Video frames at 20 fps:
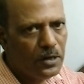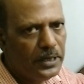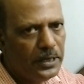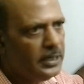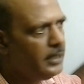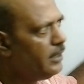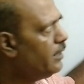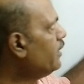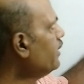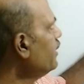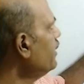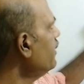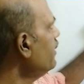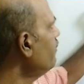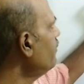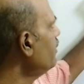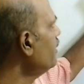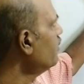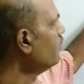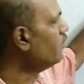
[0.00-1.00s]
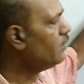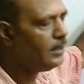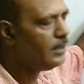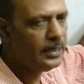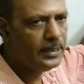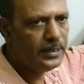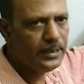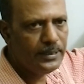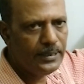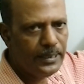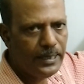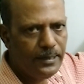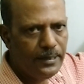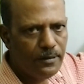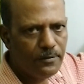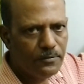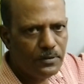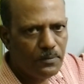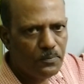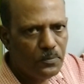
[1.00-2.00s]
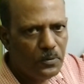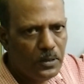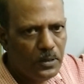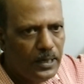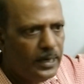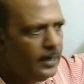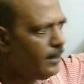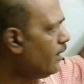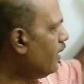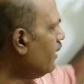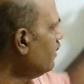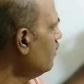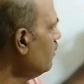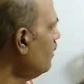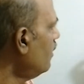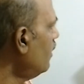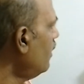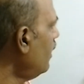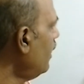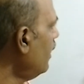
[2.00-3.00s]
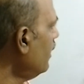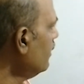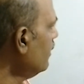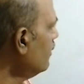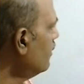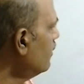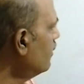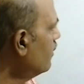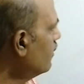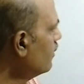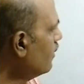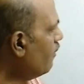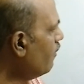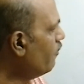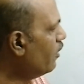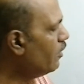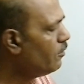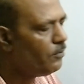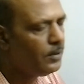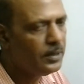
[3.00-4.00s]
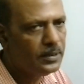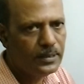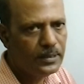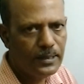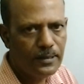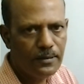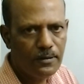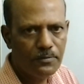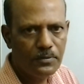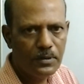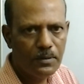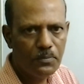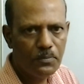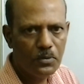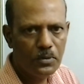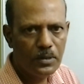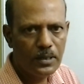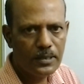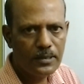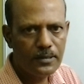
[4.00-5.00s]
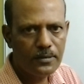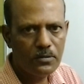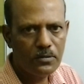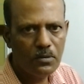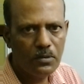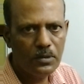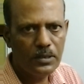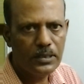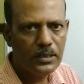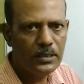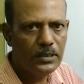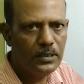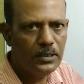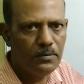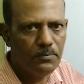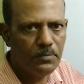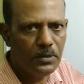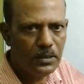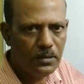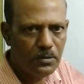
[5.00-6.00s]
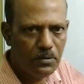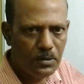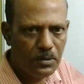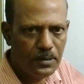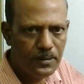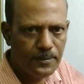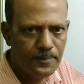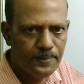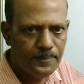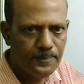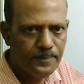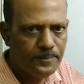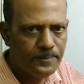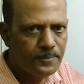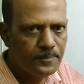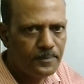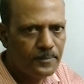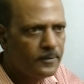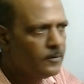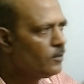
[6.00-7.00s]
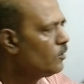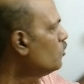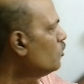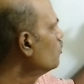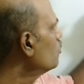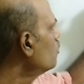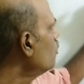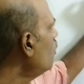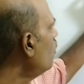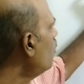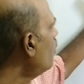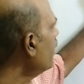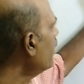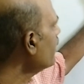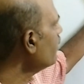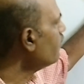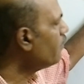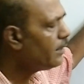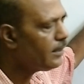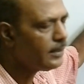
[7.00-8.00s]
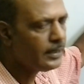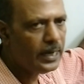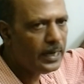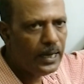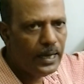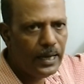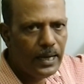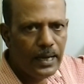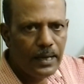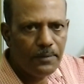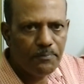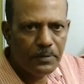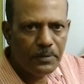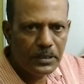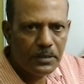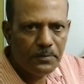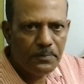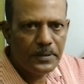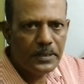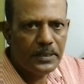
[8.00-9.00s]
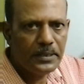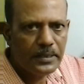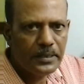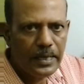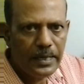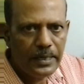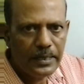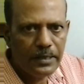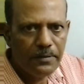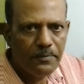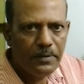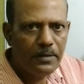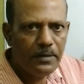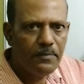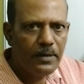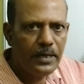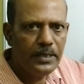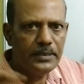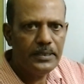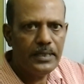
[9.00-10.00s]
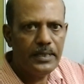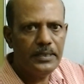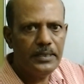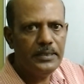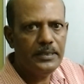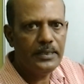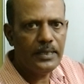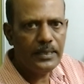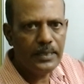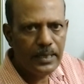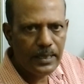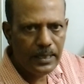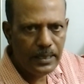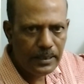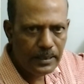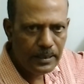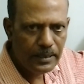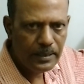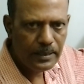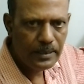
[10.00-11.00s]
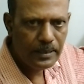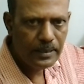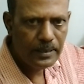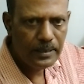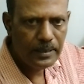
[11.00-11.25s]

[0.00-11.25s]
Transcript: drawing, it is in between the design of the product as well as the manufacturing of the product. So it is in between. So whatever the specification given by the designer,